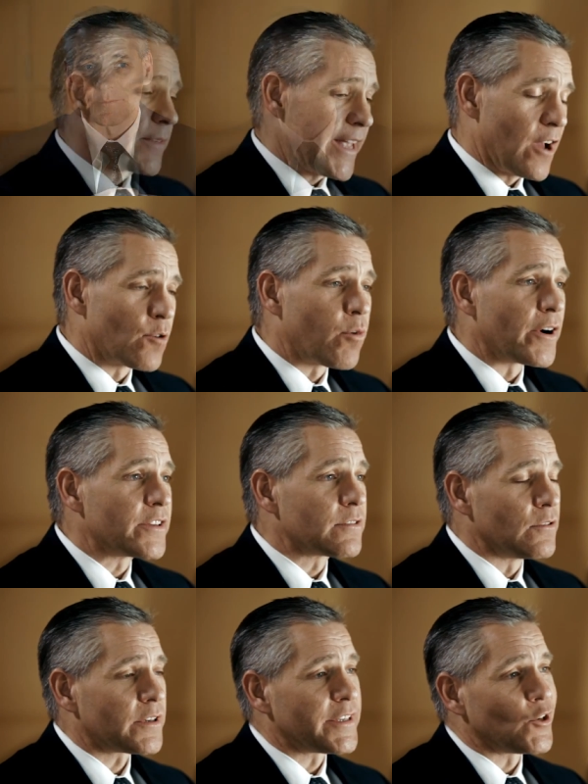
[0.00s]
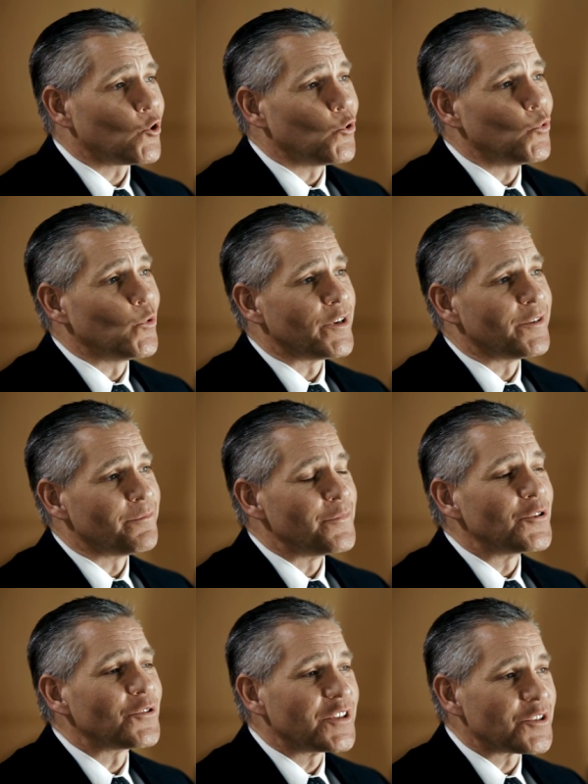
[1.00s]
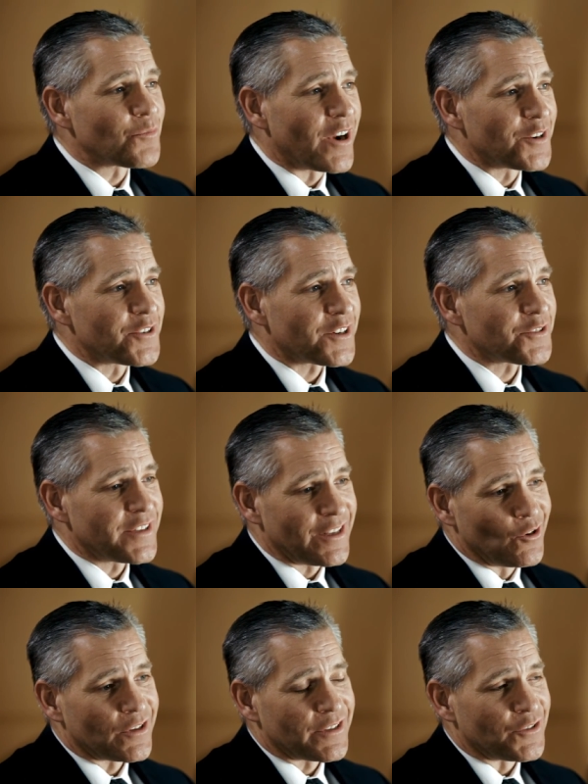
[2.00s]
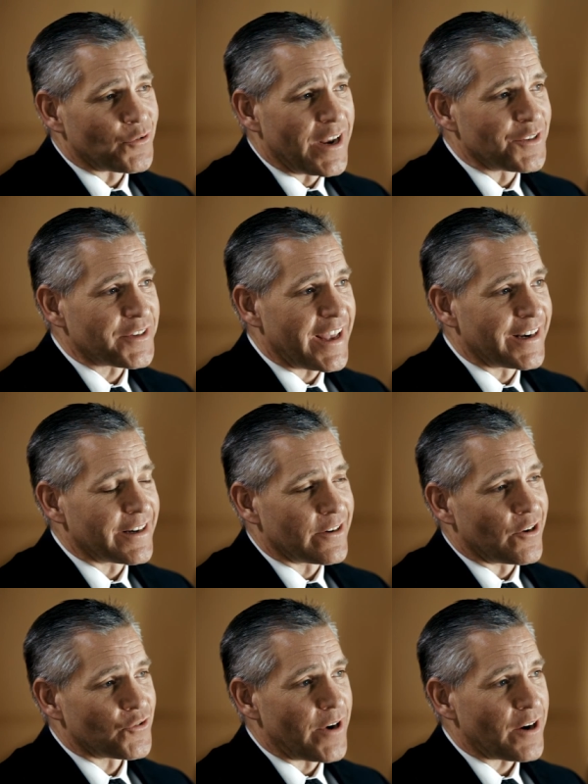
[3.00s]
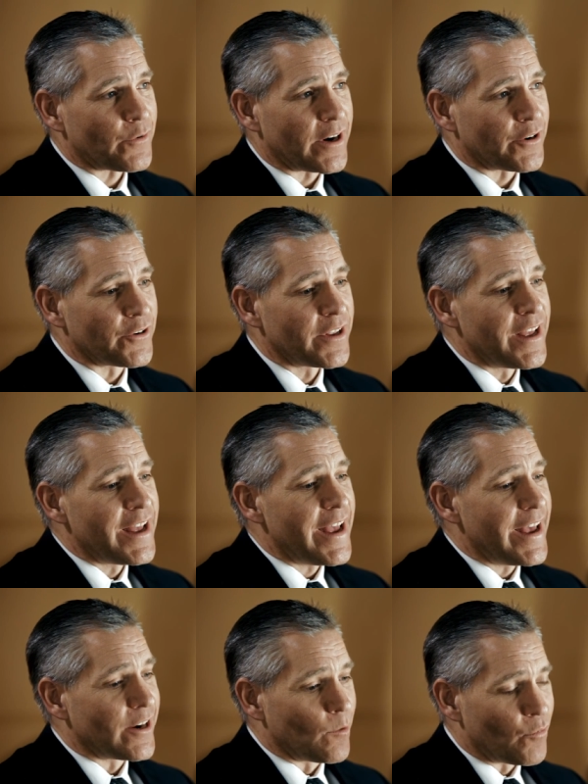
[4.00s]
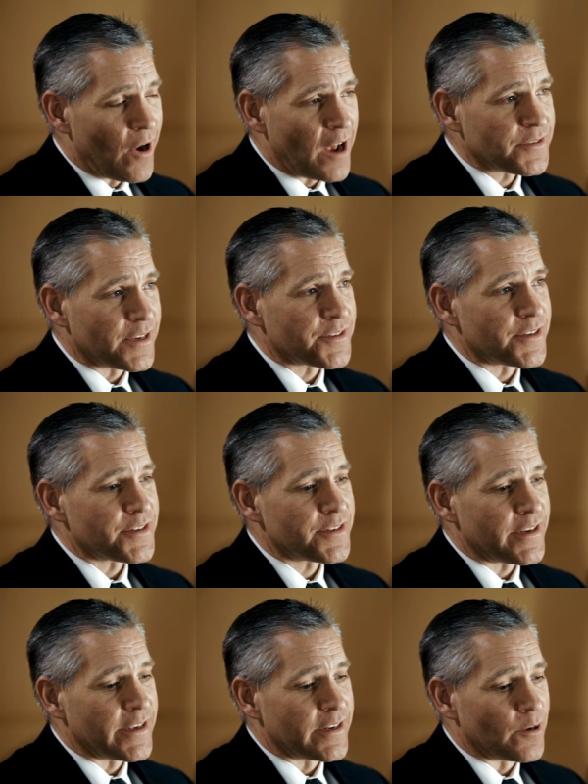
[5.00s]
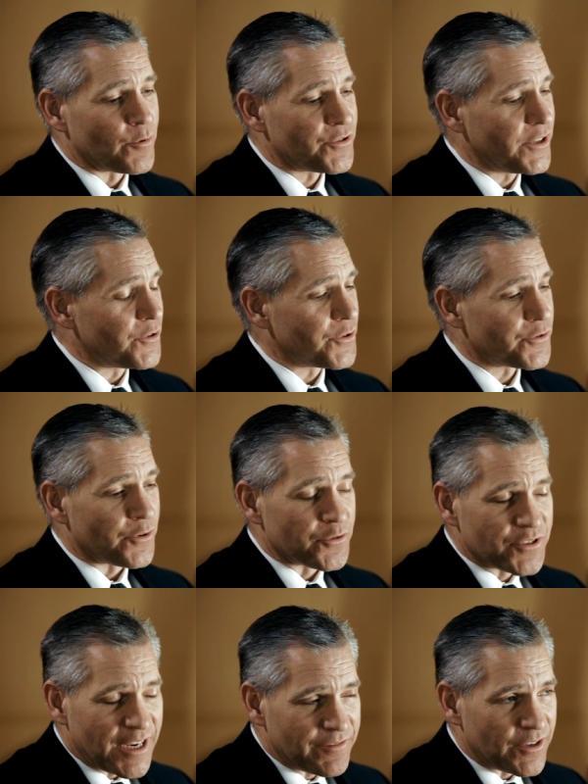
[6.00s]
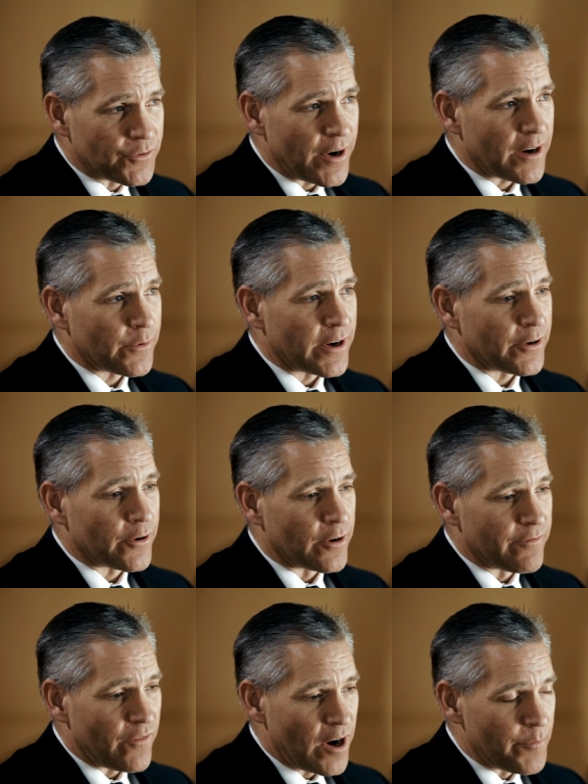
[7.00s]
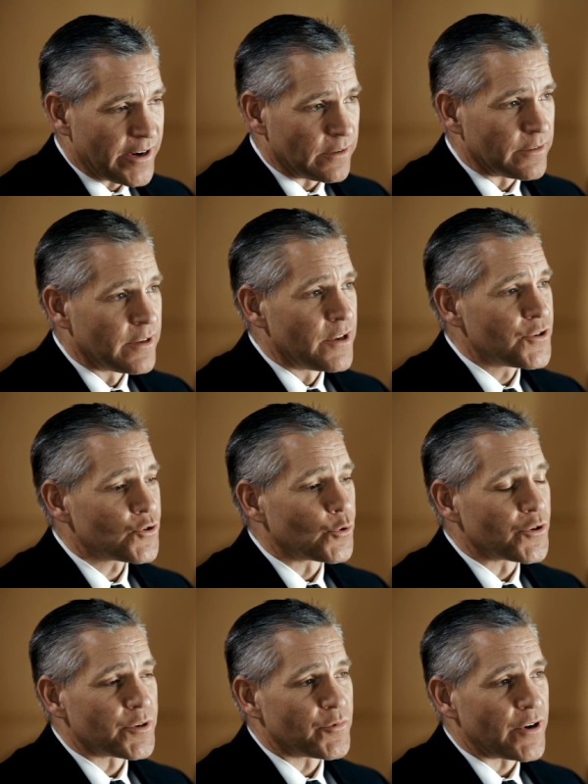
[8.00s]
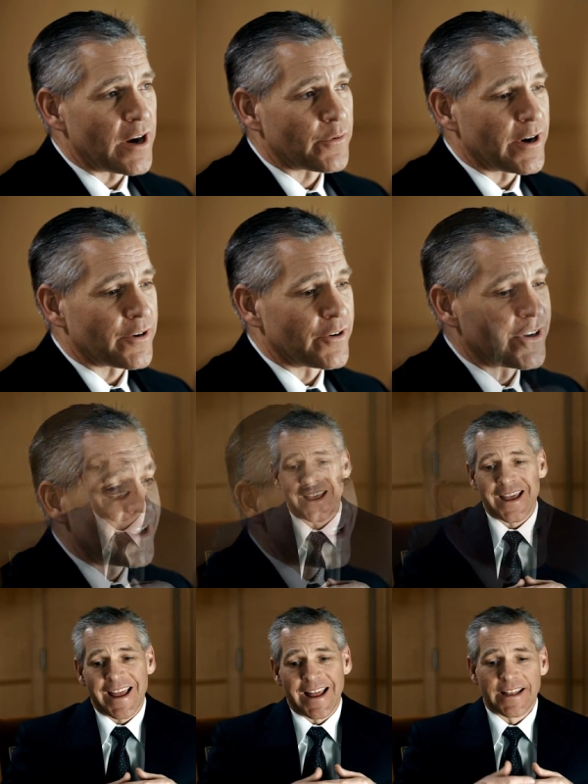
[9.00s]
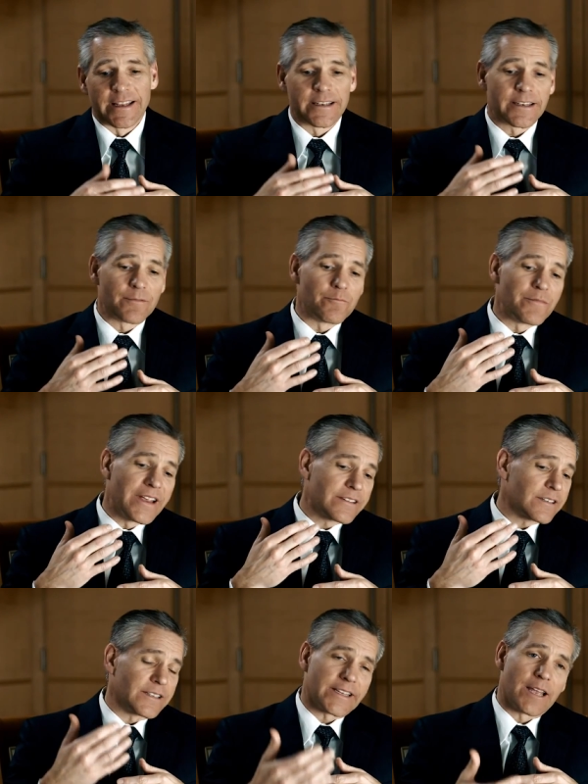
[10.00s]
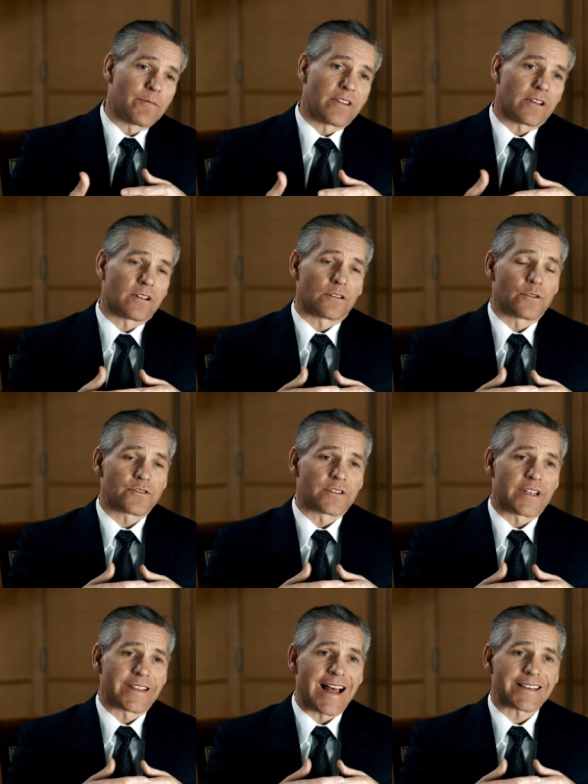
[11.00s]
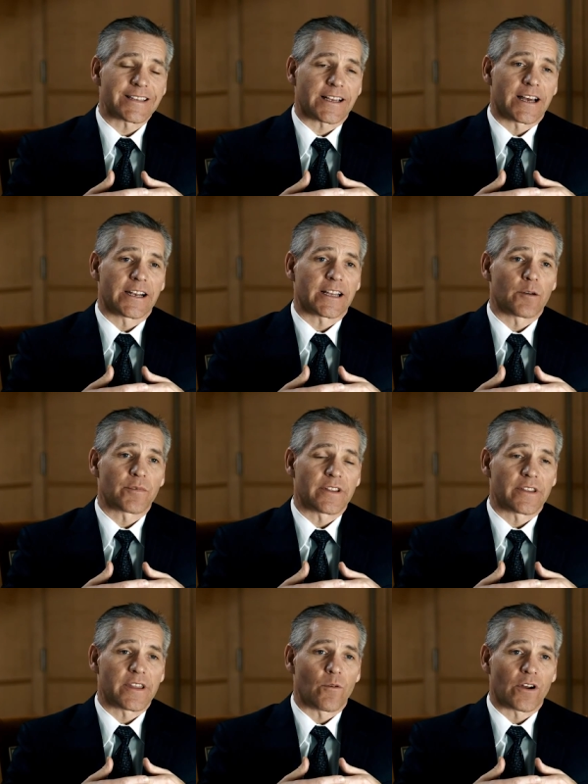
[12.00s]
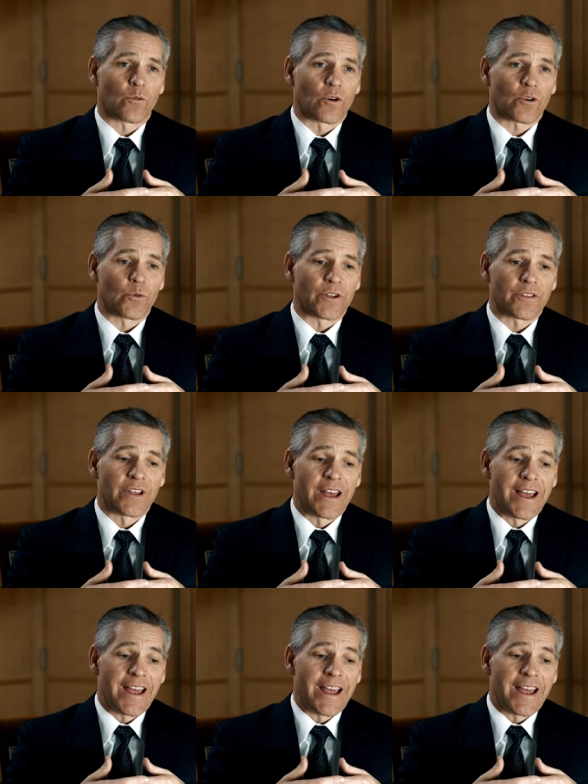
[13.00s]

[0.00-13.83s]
counterparties looked at who would build these projects. They looked at TransCanada and our track record and our processes and our procedures, our safety track record, our environmental stewardship track record, and basically came to the conclusion that that's the kind of company that they want to work with.